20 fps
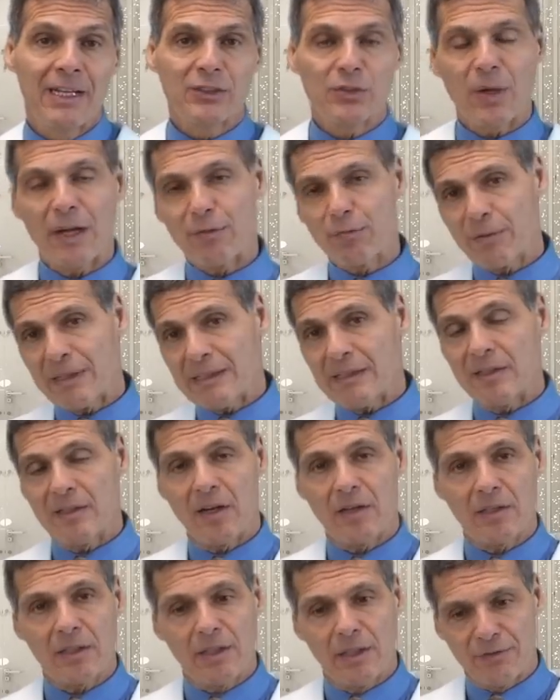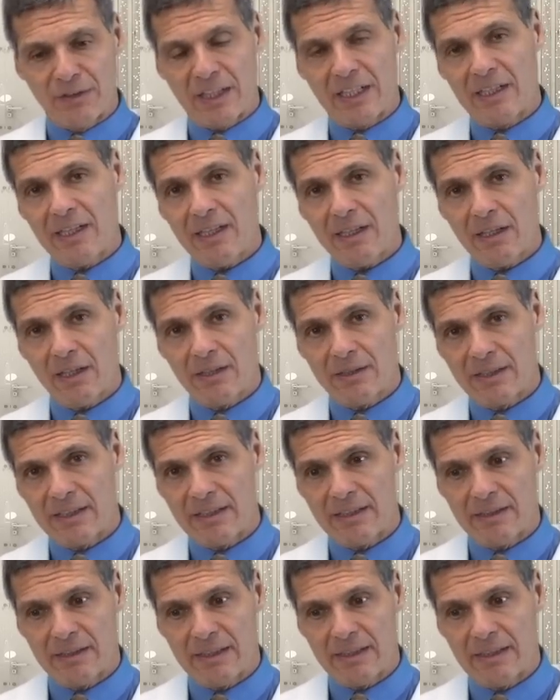So I've written an article. If you click on
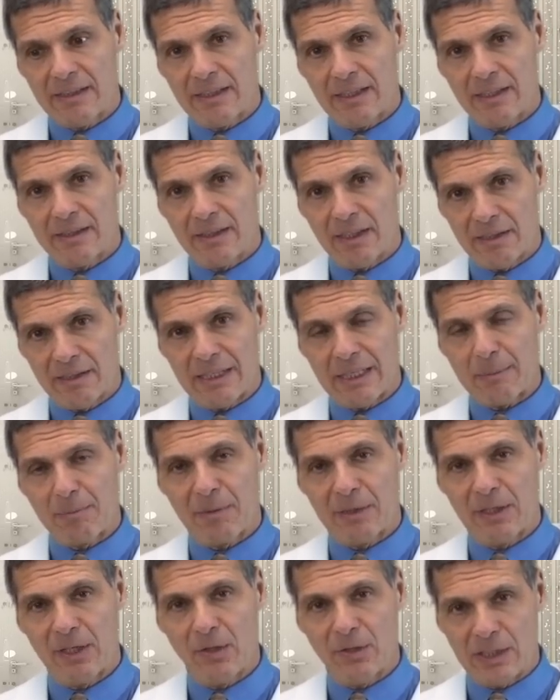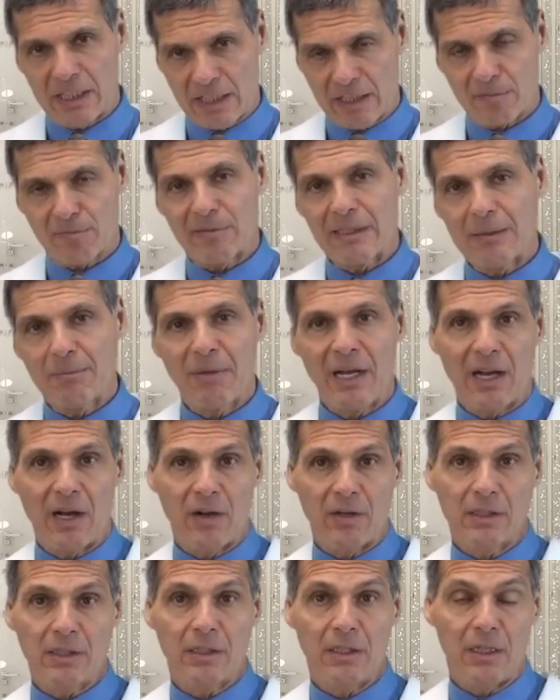the link below, you can read my
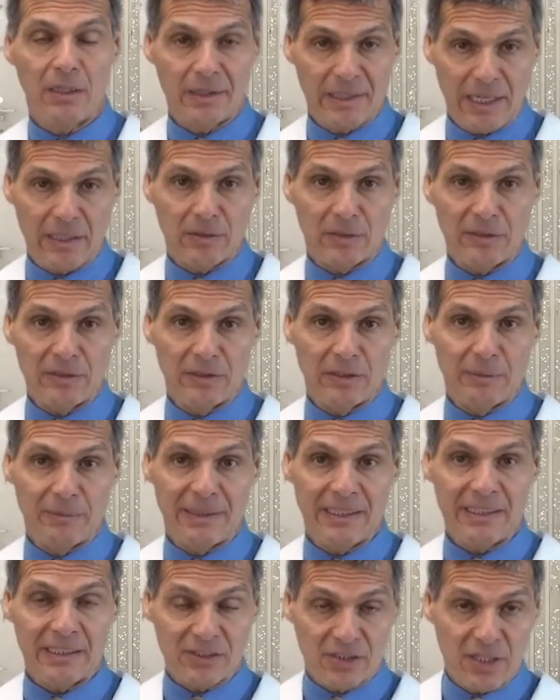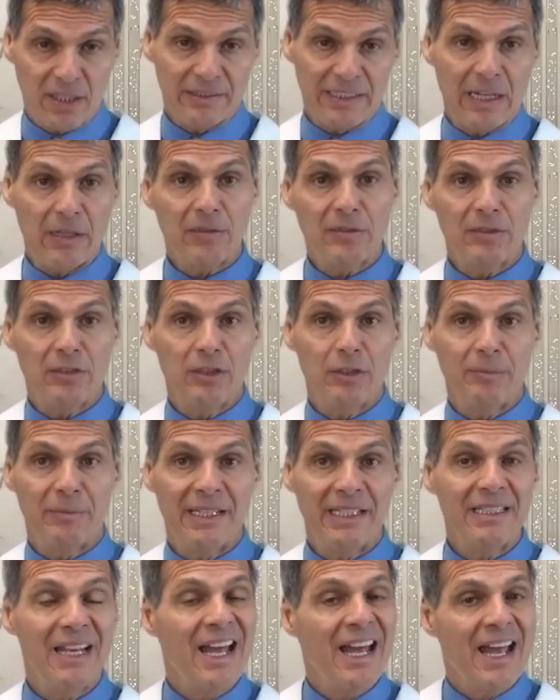article on L-glutamine. It's called
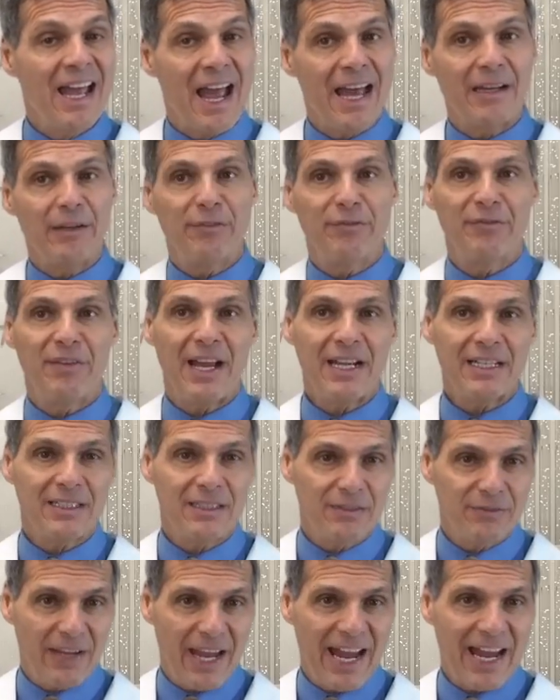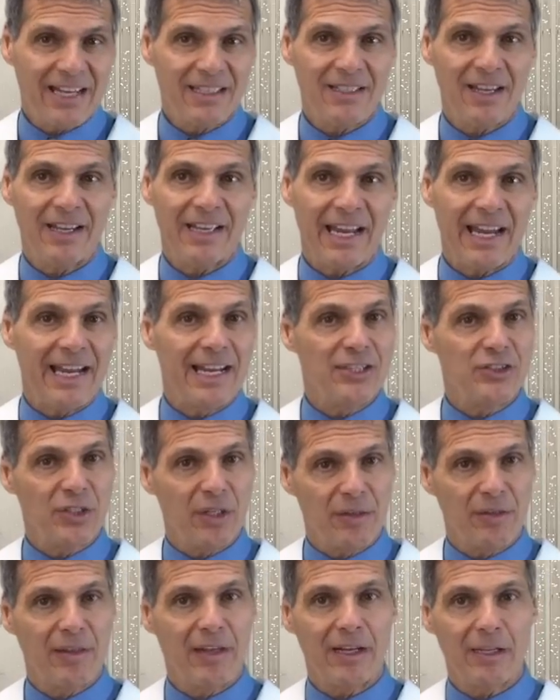L-glutamine, an effective
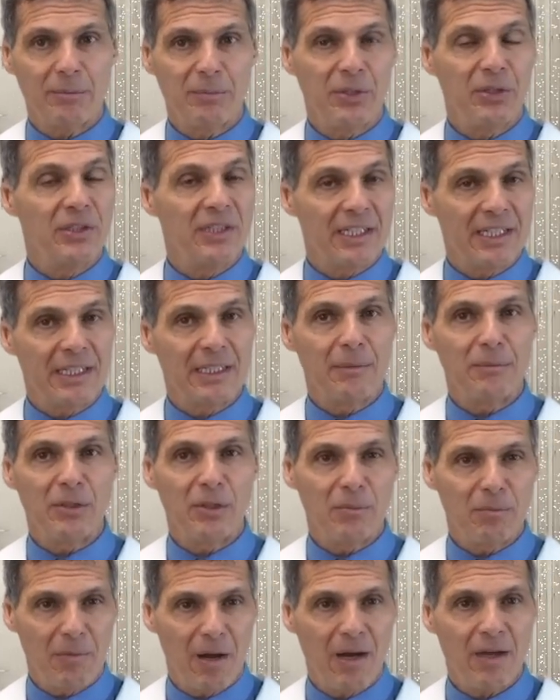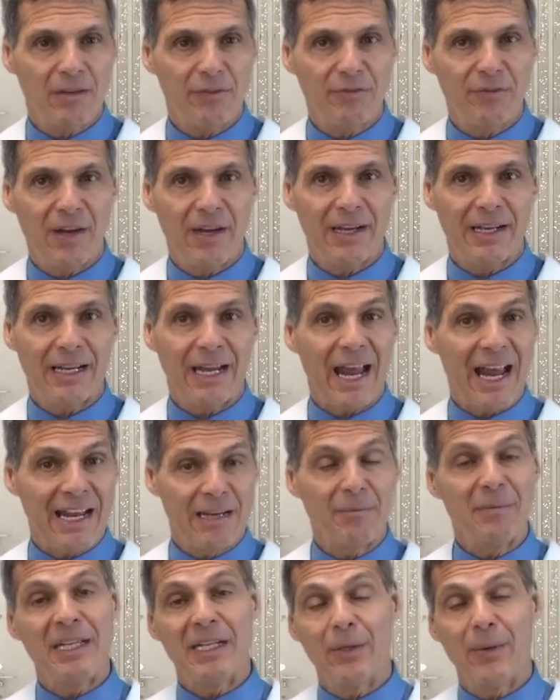anti-aging therapeutic and immune-modifying
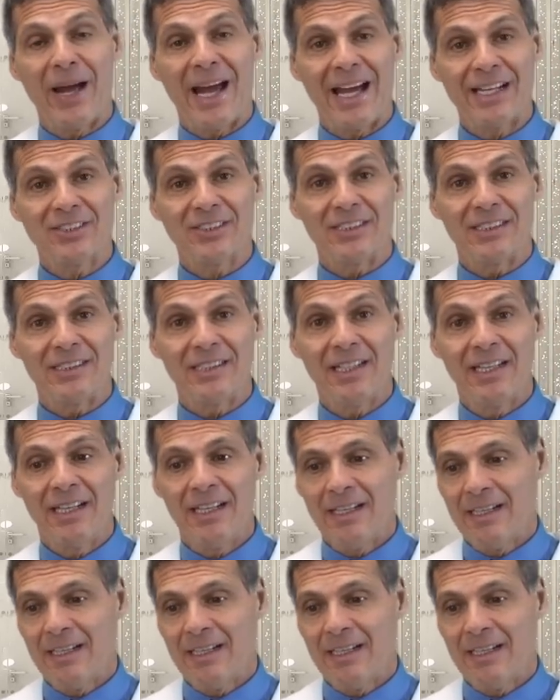amino acid.